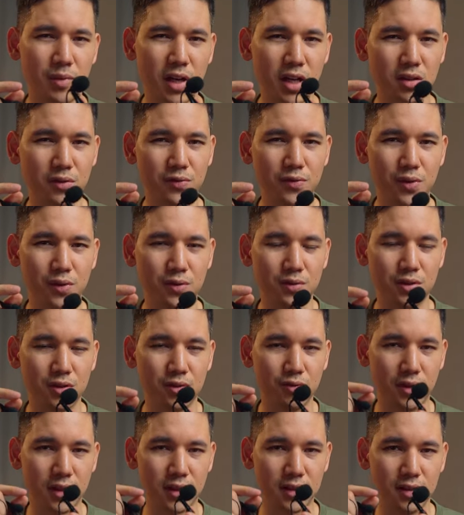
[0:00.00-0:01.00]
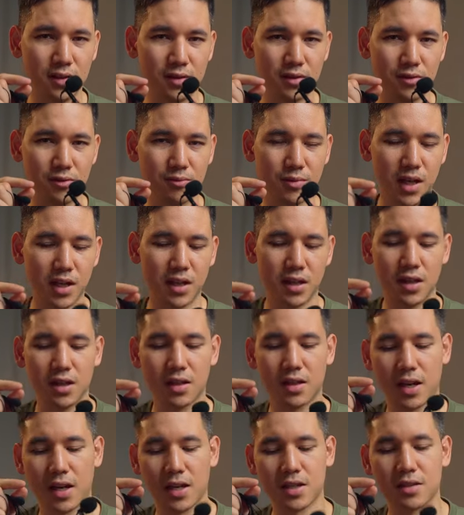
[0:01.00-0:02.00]
microphones you want it to make
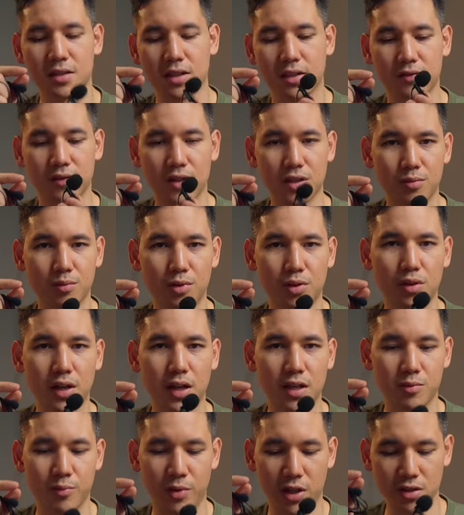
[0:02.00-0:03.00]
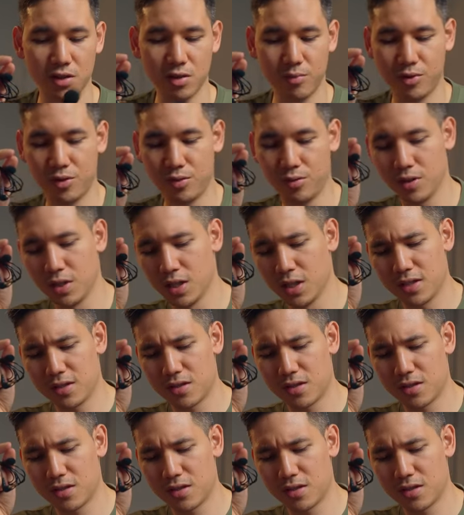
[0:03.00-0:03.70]
it as invisible as possible